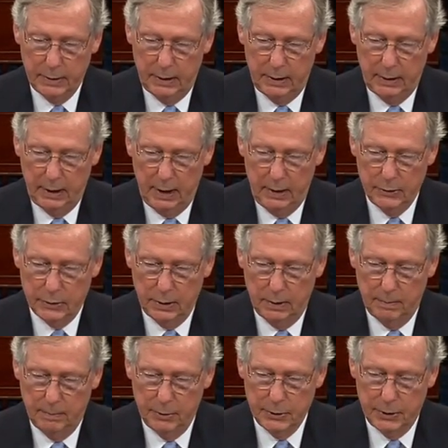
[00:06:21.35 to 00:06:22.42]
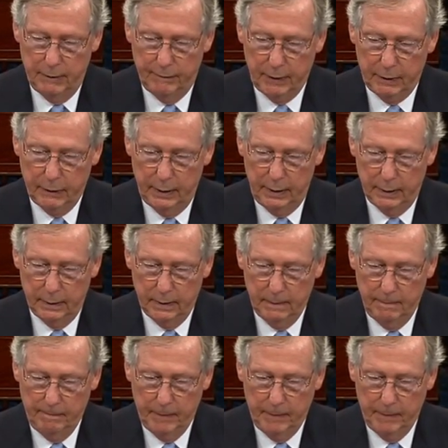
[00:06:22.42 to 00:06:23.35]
in the Asia-Pacific theater,